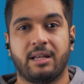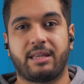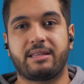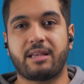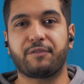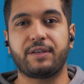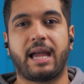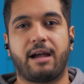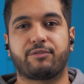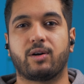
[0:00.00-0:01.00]
They definitely
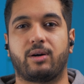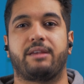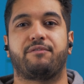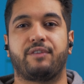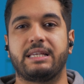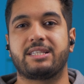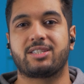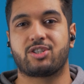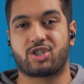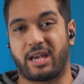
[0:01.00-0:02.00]
have got a
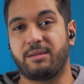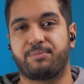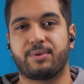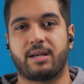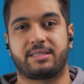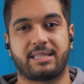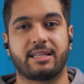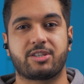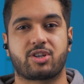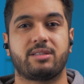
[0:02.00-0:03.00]
V-shape
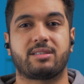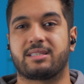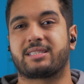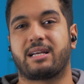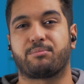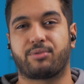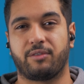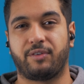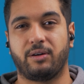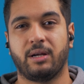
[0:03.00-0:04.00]
signature to the sound
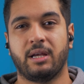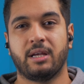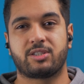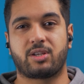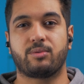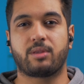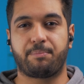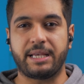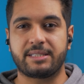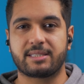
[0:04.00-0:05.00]
profile. So the
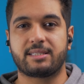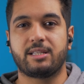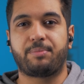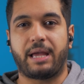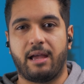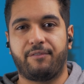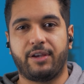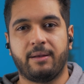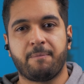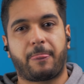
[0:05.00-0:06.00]
bass is a little bit
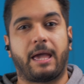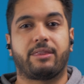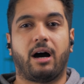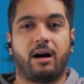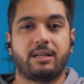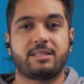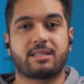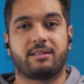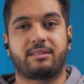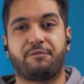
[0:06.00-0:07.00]
heavier and the highs
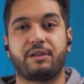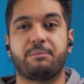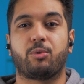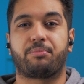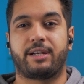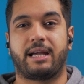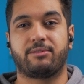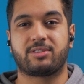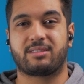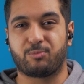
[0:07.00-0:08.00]
are definitely more
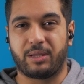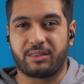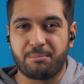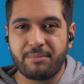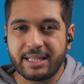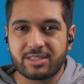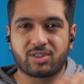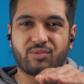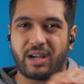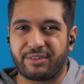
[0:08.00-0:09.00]
pronounced, with the mids
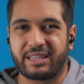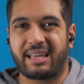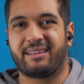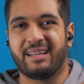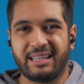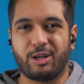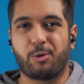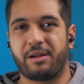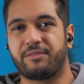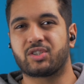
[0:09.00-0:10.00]
sort of having that little
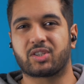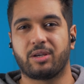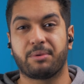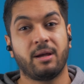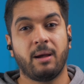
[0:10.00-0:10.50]
bit of a scoop.